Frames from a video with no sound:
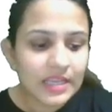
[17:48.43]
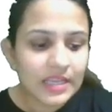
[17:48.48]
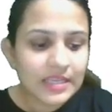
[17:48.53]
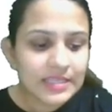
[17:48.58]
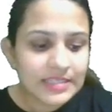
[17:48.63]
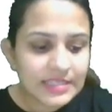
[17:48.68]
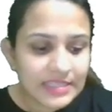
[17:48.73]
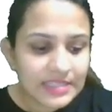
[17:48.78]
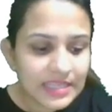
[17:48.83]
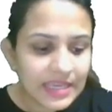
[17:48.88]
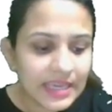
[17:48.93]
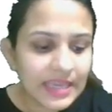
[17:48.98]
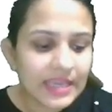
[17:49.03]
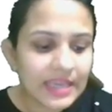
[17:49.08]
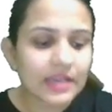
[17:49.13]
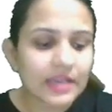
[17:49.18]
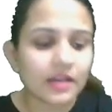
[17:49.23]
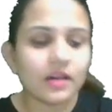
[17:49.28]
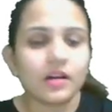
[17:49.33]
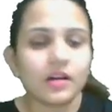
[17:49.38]

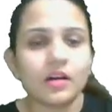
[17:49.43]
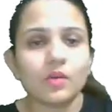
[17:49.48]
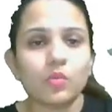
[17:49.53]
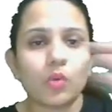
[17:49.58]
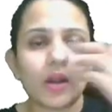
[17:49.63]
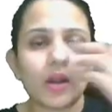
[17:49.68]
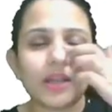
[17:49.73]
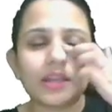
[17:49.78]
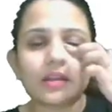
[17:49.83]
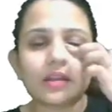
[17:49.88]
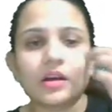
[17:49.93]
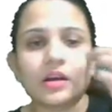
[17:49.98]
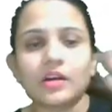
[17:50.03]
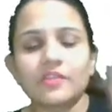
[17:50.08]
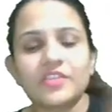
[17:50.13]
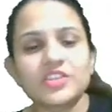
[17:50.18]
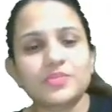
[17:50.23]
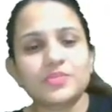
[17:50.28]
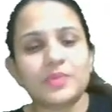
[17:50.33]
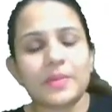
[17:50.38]
see what
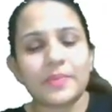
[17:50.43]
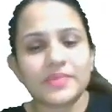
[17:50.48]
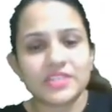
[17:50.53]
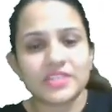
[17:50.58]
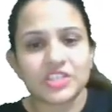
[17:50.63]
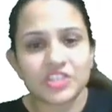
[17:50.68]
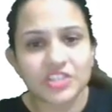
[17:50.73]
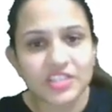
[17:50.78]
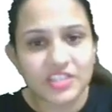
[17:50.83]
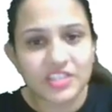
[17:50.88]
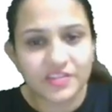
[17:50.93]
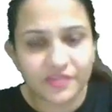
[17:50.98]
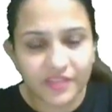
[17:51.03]
which preposition